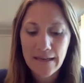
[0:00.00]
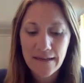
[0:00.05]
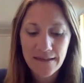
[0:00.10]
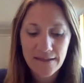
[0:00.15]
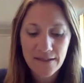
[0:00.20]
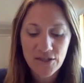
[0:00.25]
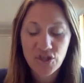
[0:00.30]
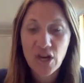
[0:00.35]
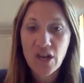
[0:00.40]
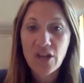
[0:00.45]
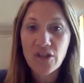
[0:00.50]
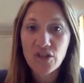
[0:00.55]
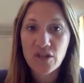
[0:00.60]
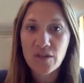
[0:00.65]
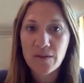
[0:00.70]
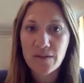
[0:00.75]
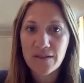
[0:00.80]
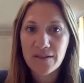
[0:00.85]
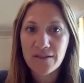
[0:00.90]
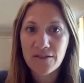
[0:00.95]

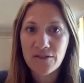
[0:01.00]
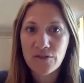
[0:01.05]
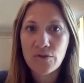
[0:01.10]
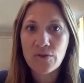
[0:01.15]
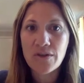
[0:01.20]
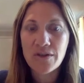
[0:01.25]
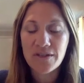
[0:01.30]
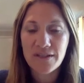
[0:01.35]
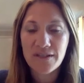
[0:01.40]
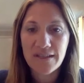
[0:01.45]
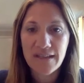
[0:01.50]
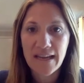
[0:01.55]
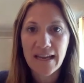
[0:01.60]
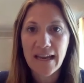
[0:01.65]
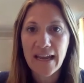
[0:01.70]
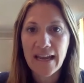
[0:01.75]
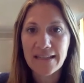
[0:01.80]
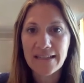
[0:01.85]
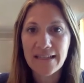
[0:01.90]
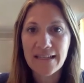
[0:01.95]
challenging students to take
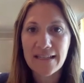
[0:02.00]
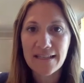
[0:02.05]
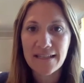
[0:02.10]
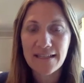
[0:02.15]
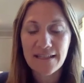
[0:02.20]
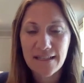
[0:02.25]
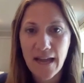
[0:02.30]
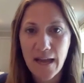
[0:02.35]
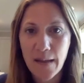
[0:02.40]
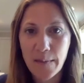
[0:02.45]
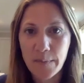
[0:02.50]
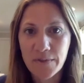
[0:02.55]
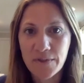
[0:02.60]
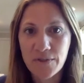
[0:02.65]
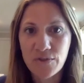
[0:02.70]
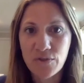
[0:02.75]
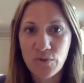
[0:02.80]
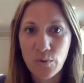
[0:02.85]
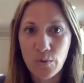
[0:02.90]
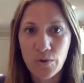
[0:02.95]
18
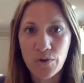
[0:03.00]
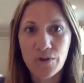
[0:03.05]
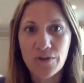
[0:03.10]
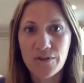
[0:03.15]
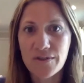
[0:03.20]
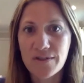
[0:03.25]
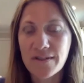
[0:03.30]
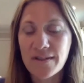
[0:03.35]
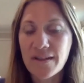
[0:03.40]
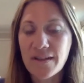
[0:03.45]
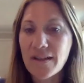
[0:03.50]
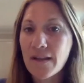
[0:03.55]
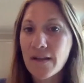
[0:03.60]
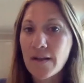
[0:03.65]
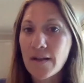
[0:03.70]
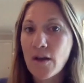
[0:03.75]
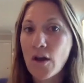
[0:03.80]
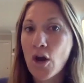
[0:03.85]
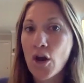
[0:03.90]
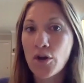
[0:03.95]
steps towards
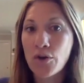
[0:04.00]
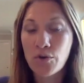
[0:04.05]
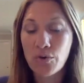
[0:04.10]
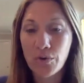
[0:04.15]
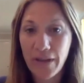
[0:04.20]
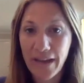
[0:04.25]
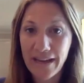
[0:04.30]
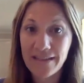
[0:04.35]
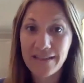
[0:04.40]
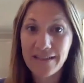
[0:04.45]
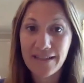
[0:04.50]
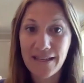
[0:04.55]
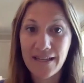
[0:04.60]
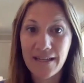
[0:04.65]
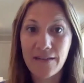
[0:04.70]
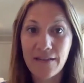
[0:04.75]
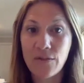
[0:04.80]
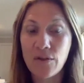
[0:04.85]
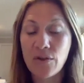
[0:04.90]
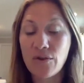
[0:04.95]
Article
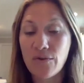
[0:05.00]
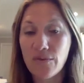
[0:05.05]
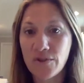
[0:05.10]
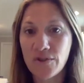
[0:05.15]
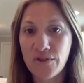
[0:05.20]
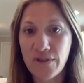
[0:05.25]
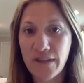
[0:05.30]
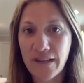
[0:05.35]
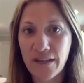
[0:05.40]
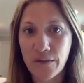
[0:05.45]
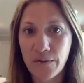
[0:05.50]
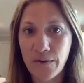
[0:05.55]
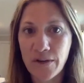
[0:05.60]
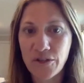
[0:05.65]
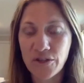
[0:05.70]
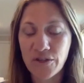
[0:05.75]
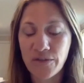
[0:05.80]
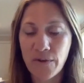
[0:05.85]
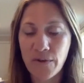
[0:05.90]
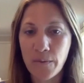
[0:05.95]
18 of the Universal
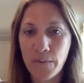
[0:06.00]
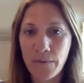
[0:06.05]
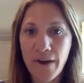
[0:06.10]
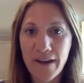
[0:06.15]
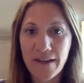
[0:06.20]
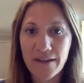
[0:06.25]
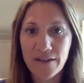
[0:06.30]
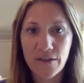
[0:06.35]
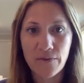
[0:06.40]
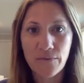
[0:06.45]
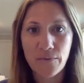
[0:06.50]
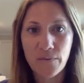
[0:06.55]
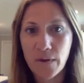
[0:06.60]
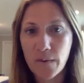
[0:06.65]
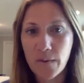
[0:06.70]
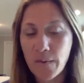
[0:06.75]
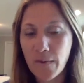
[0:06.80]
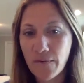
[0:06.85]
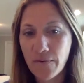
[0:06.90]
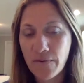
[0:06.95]
Declaration of Human Rights on
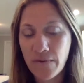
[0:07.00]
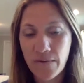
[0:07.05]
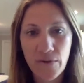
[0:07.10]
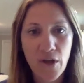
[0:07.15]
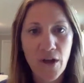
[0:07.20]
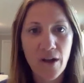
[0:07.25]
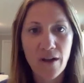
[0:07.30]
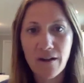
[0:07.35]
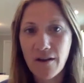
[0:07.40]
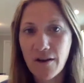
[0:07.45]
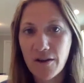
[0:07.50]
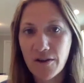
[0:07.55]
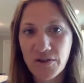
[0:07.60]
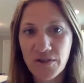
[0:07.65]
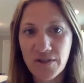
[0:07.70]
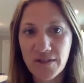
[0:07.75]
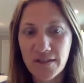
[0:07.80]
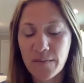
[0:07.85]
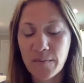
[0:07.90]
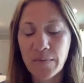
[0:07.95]
freedom of thought,
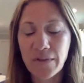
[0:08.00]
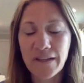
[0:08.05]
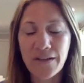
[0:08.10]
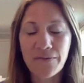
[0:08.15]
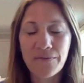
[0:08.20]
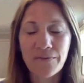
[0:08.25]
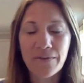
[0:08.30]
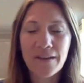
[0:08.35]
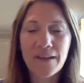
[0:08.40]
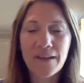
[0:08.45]
conscience, and belief.